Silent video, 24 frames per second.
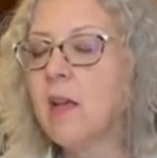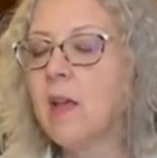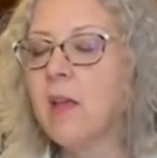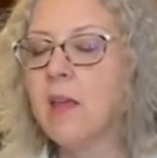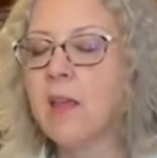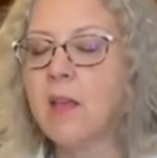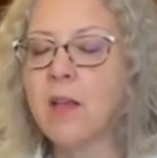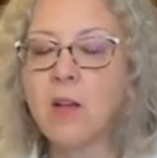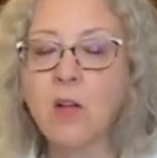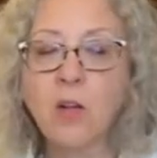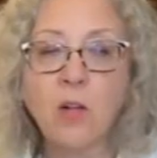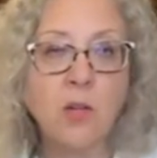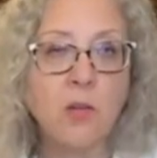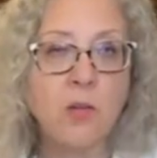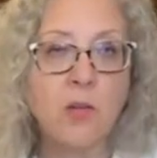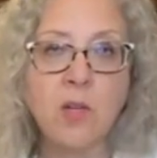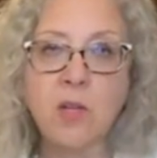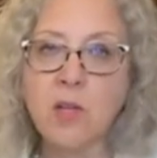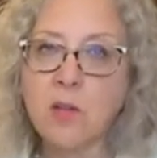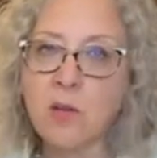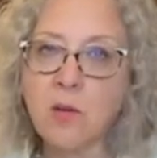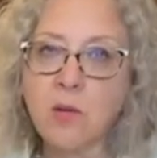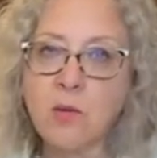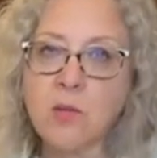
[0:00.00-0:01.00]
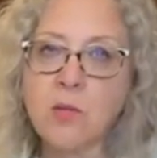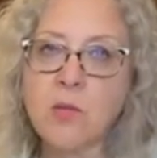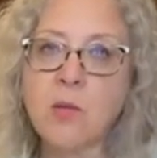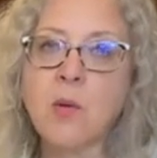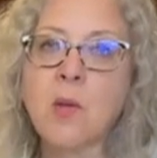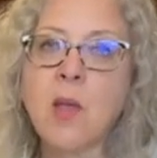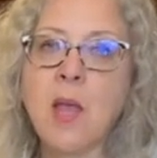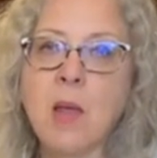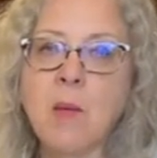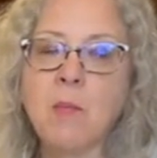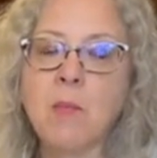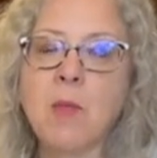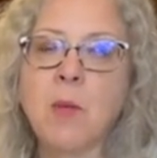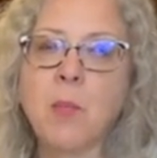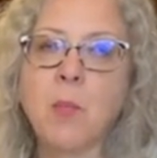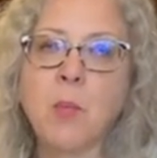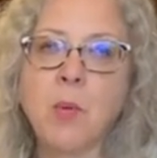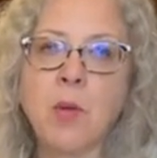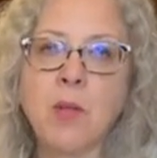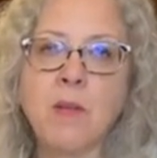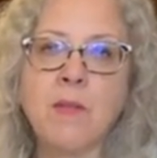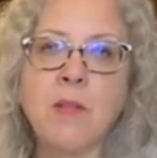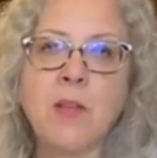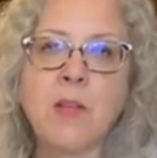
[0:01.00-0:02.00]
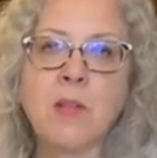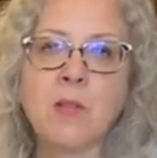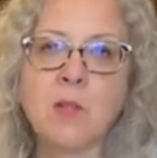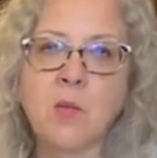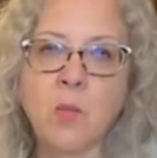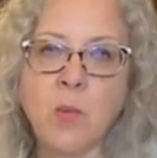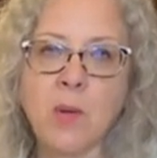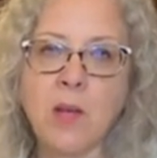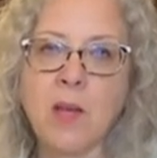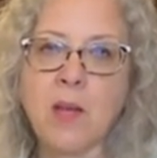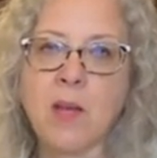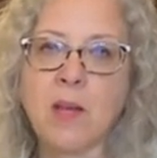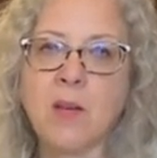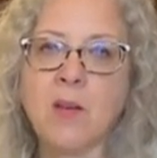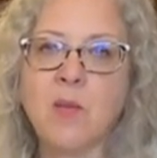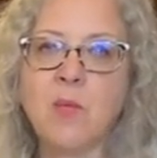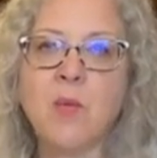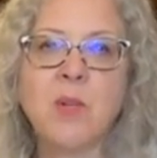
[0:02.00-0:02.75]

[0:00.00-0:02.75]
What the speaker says: including those who came the previous week.